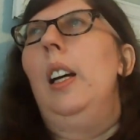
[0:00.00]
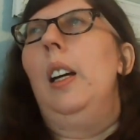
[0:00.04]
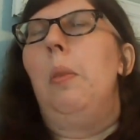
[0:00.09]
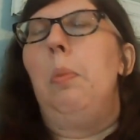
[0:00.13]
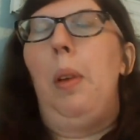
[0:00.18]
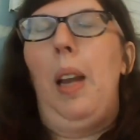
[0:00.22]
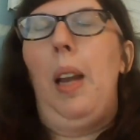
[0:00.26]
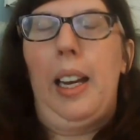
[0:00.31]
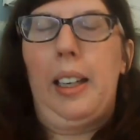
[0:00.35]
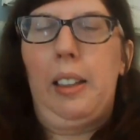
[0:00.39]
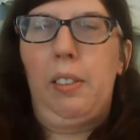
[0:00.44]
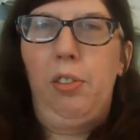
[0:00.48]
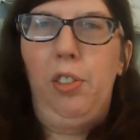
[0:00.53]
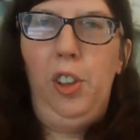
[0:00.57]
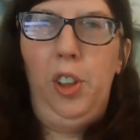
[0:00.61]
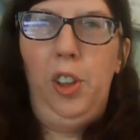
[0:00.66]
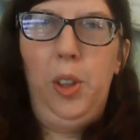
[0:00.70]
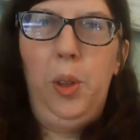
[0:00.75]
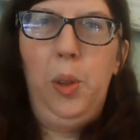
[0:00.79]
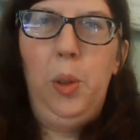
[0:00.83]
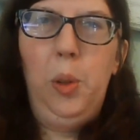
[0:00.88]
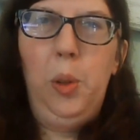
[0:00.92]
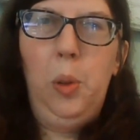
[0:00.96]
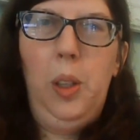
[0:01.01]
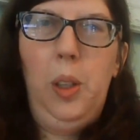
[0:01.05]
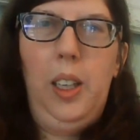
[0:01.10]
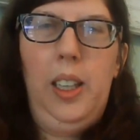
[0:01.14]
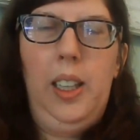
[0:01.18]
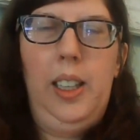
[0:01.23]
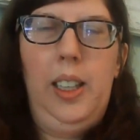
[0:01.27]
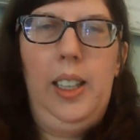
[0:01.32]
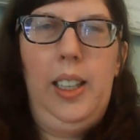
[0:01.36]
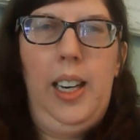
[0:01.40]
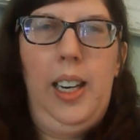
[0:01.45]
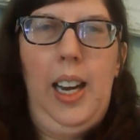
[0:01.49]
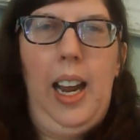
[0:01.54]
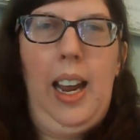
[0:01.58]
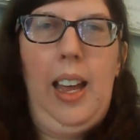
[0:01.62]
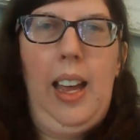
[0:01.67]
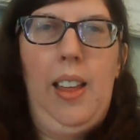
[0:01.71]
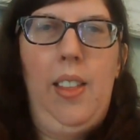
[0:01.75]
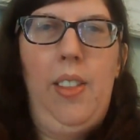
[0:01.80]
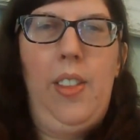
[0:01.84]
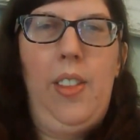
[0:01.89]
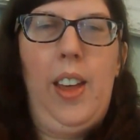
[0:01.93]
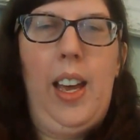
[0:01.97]
black flu,
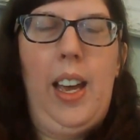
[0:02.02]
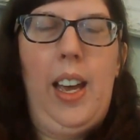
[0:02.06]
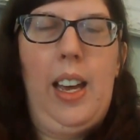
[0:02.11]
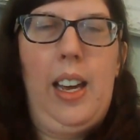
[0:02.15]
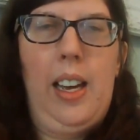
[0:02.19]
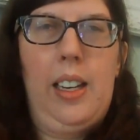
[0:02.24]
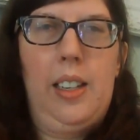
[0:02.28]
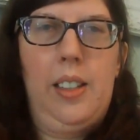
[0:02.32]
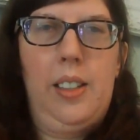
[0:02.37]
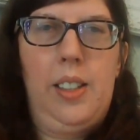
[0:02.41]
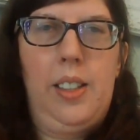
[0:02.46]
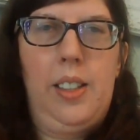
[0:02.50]
and that